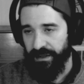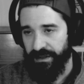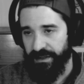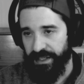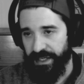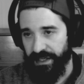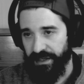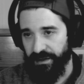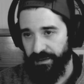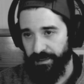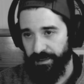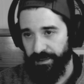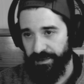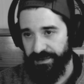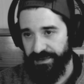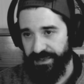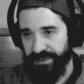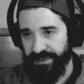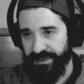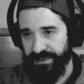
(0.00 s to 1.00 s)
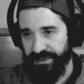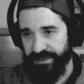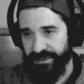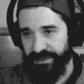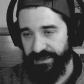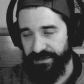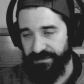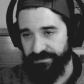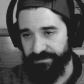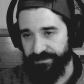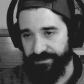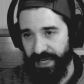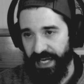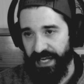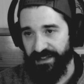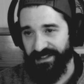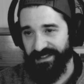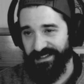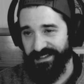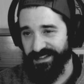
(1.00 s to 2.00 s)
terrible, since
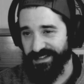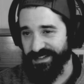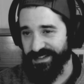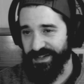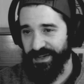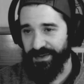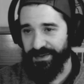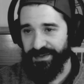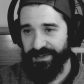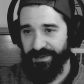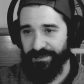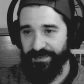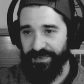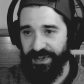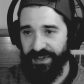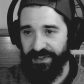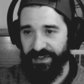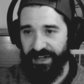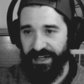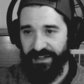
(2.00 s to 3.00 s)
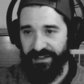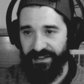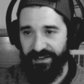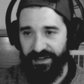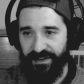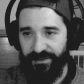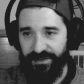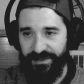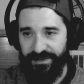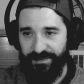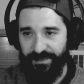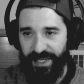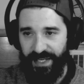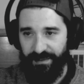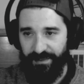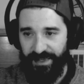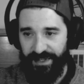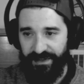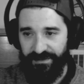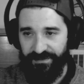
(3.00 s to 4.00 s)
I just chose something that I thought was
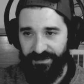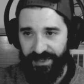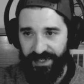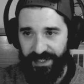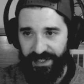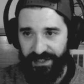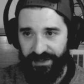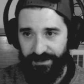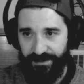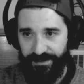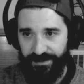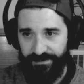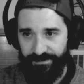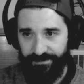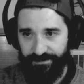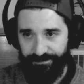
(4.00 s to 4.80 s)
maybe free to use.